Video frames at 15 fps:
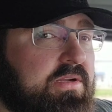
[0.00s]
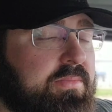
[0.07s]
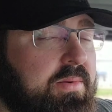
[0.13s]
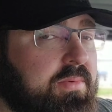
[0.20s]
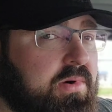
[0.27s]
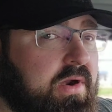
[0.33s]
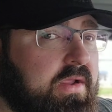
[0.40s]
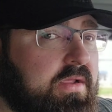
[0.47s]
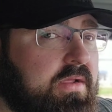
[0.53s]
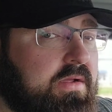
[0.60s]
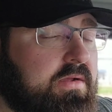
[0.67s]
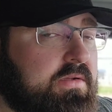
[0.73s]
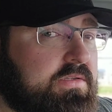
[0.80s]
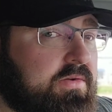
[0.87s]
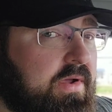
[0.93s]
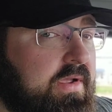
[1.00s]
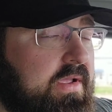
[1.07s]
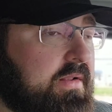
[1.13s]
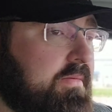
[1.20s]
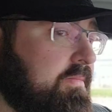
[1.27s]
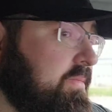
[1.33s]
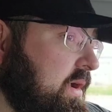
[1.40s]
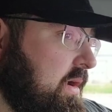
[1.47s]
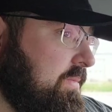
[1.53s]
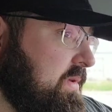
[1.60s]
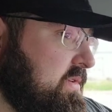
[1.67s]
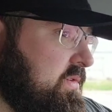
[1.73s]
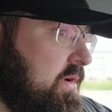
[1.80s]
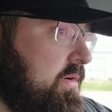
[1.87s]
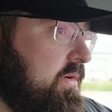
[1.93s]
up my break so I can pick up
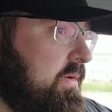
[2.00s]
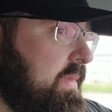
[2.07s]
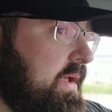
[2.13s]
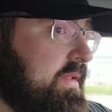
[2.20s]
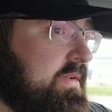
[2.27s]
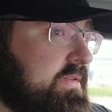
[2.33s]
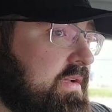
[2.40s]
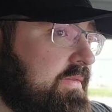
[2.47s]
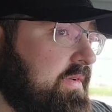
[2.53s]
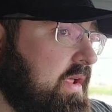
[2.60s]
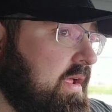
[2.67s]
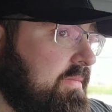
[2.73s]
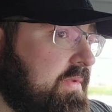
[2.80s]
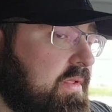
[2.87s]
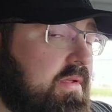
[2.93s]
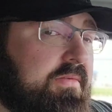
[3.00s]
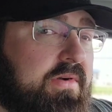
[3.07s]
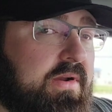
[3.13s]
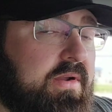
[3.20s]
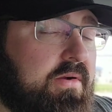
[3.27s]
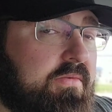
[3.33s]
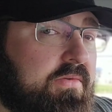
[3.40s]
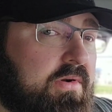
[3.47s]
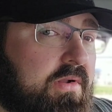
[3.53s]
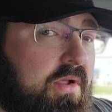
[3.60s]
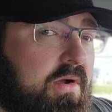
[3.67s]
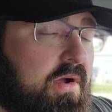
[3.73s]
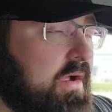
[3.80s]
this load and make the 7 a.m. delivery over in Long